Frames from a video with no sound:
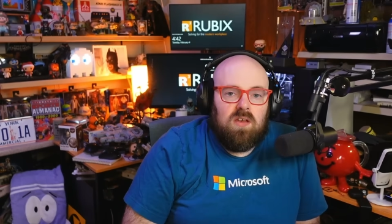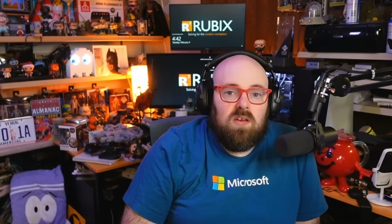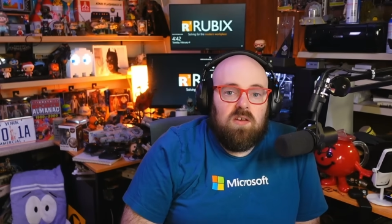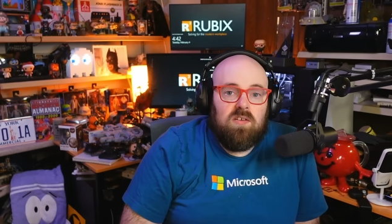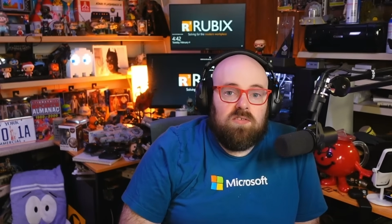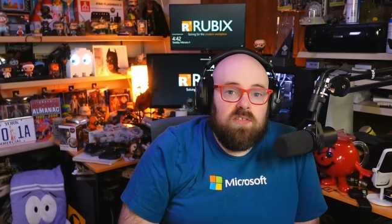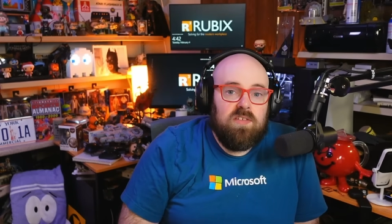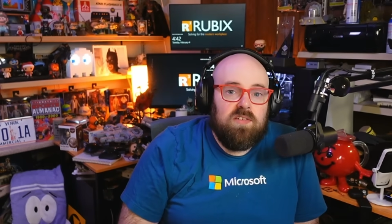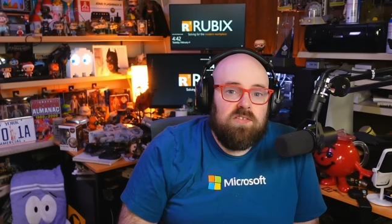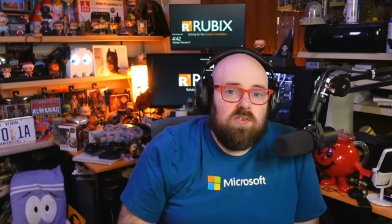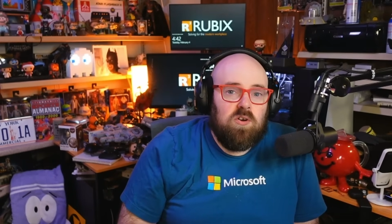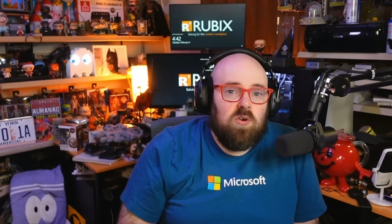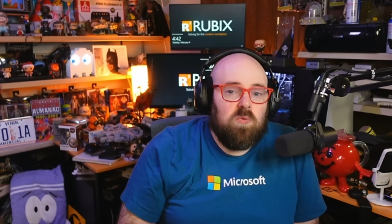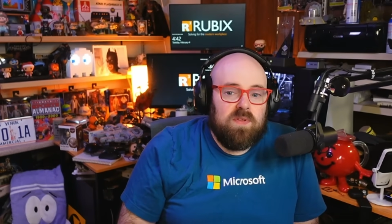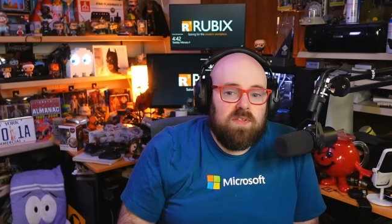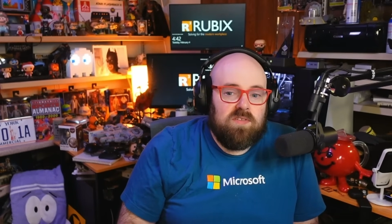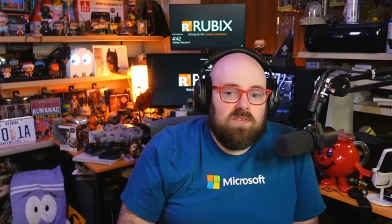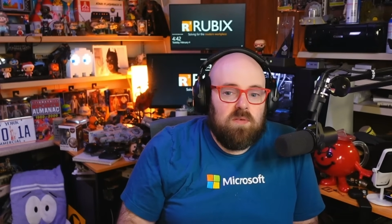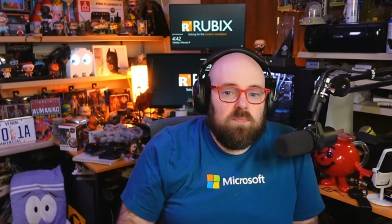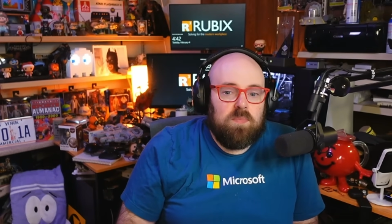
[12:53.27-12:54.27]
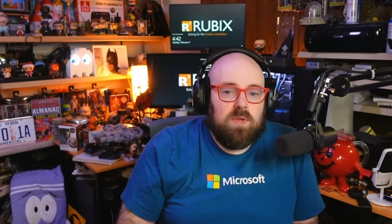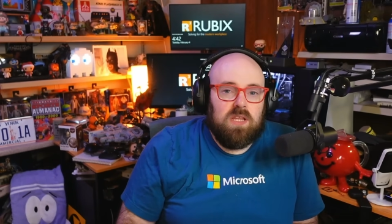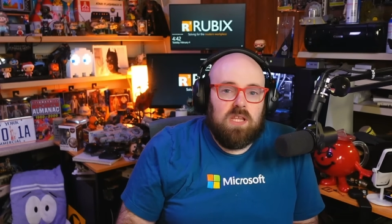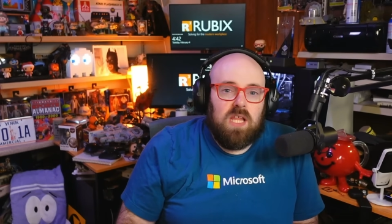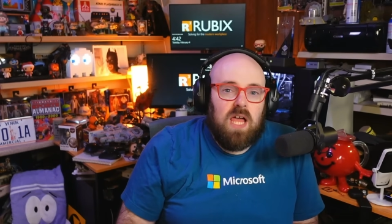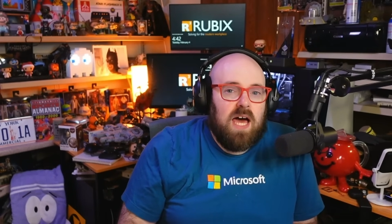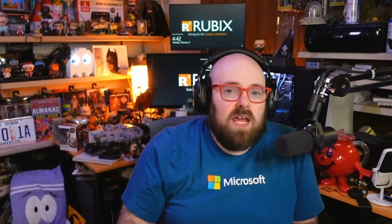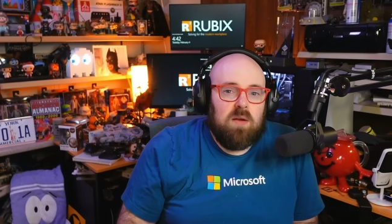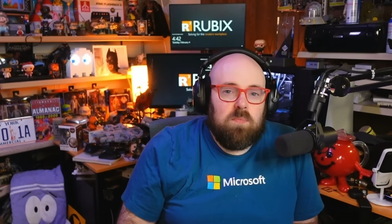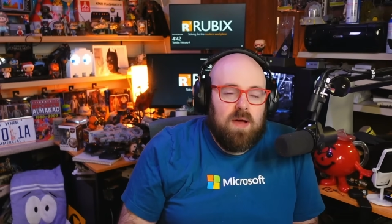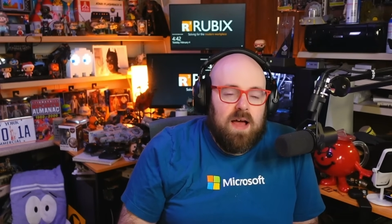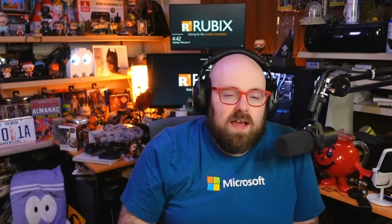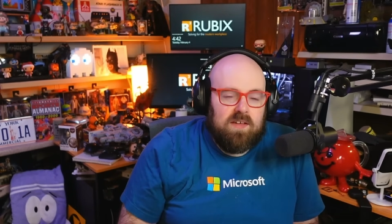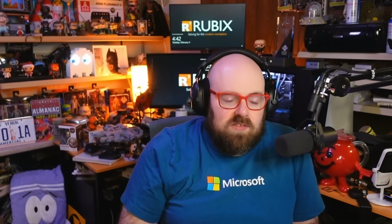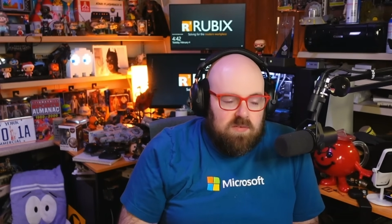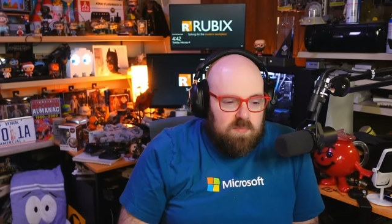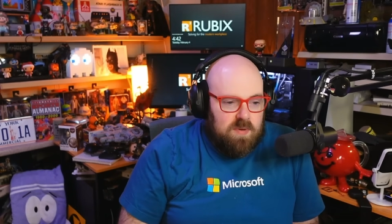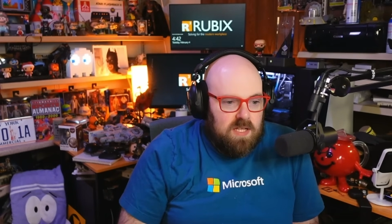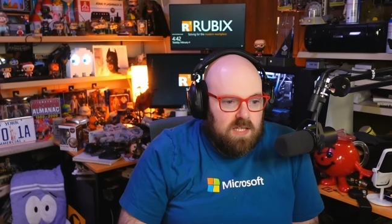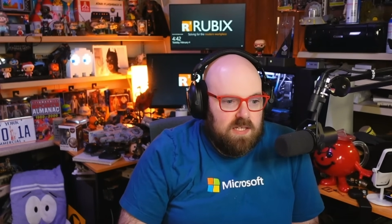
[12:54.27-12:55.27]
So this opens up a lot of
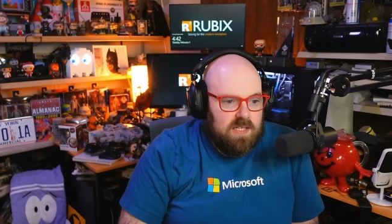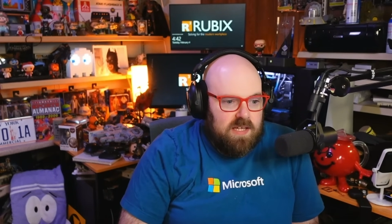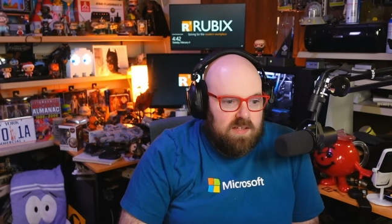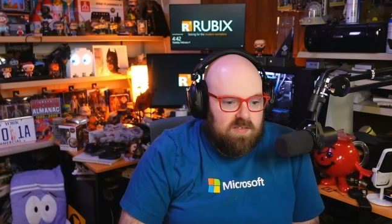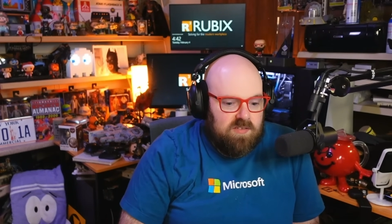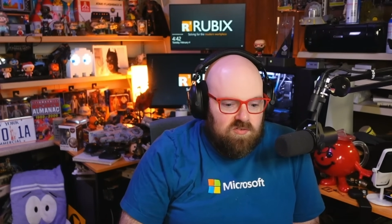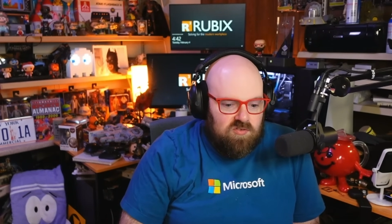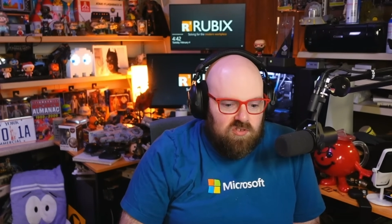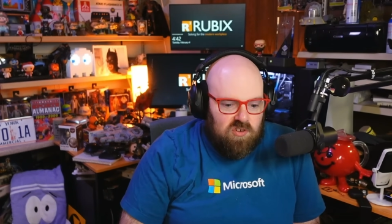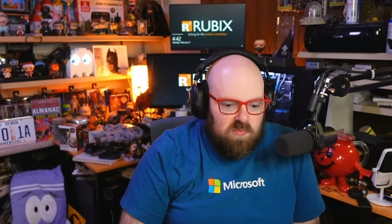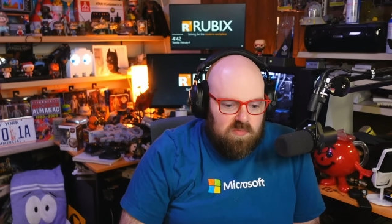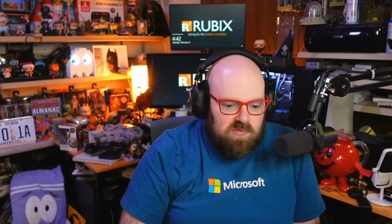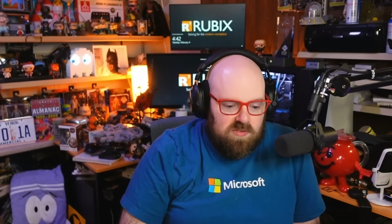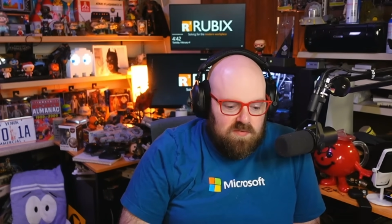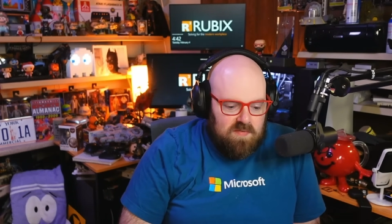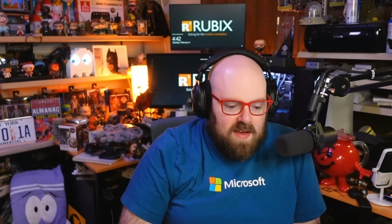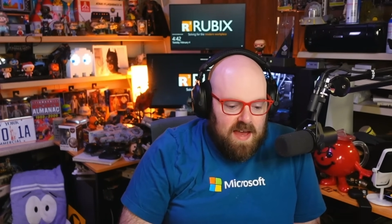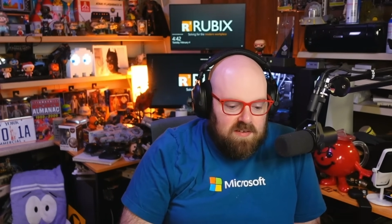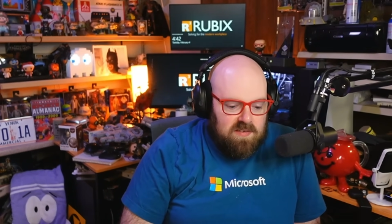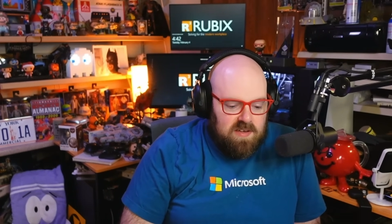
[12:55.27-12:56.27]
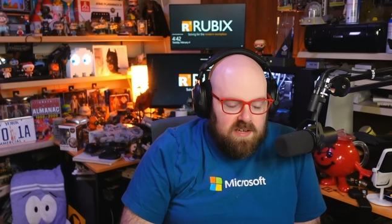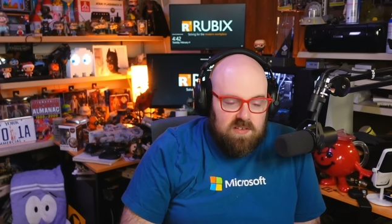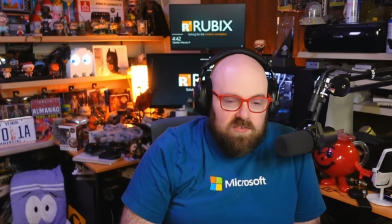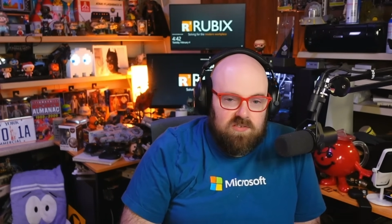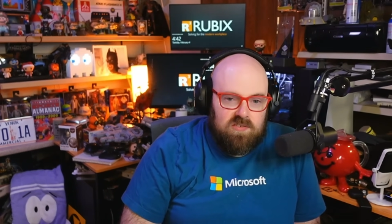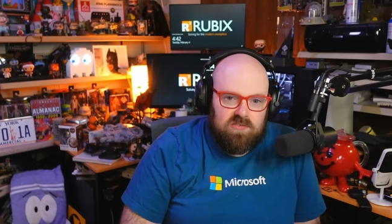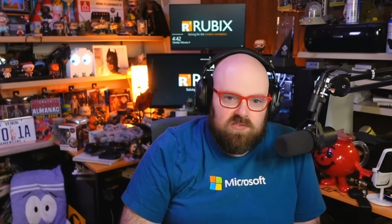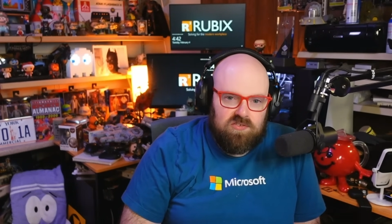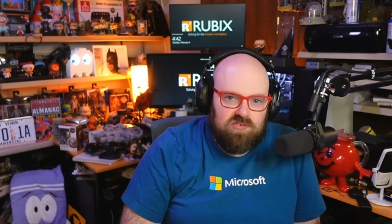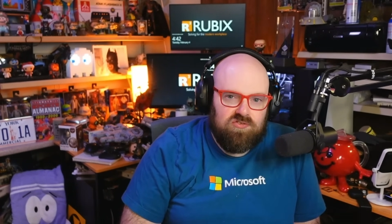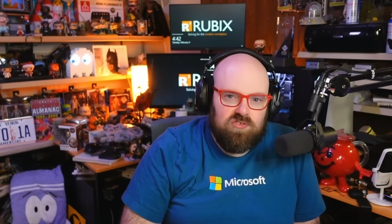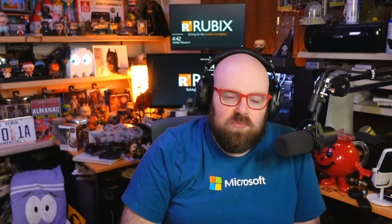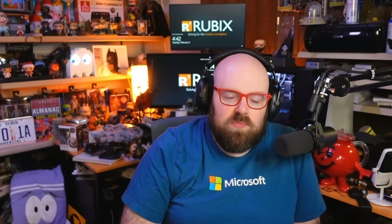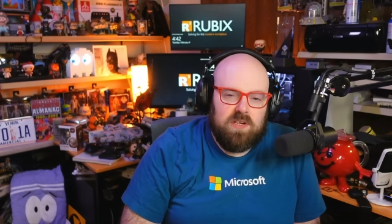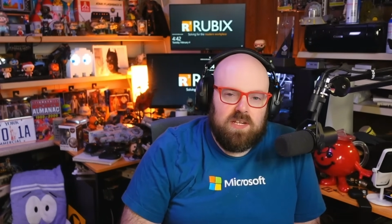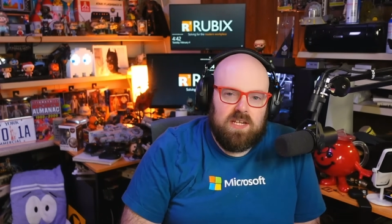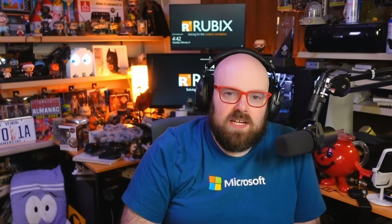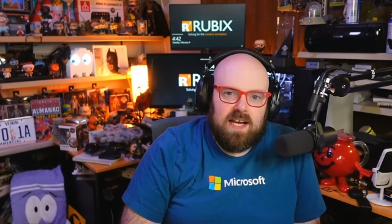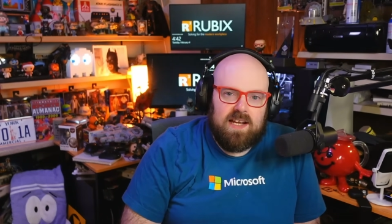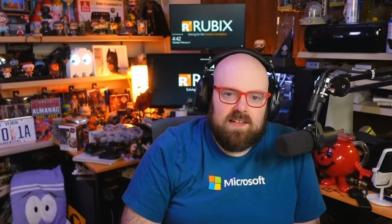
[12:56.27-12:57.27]
possibilities in terms of how you can do
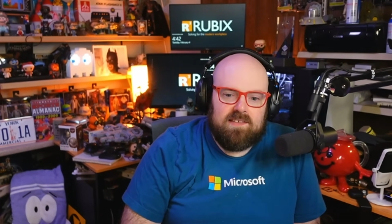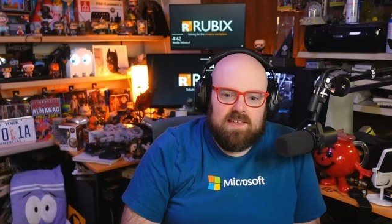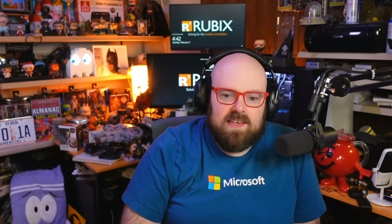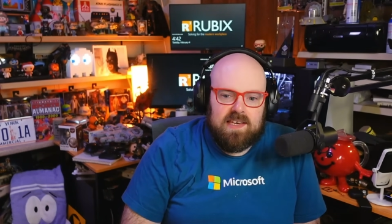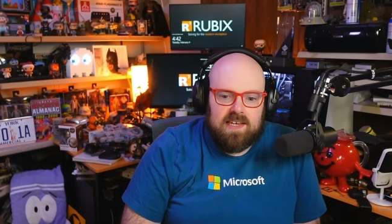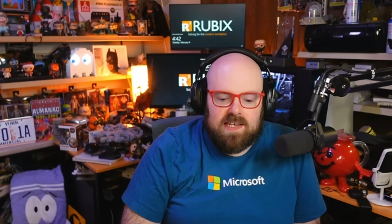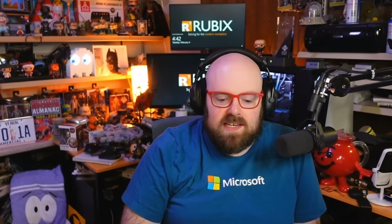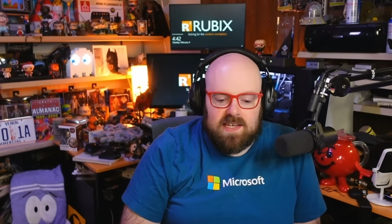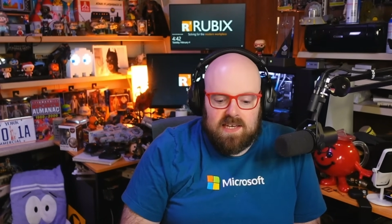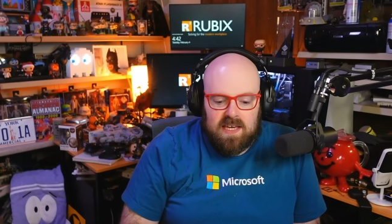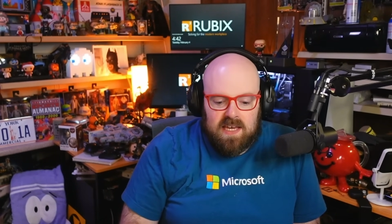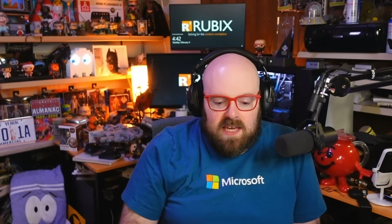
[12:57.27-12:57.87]
distributed I T.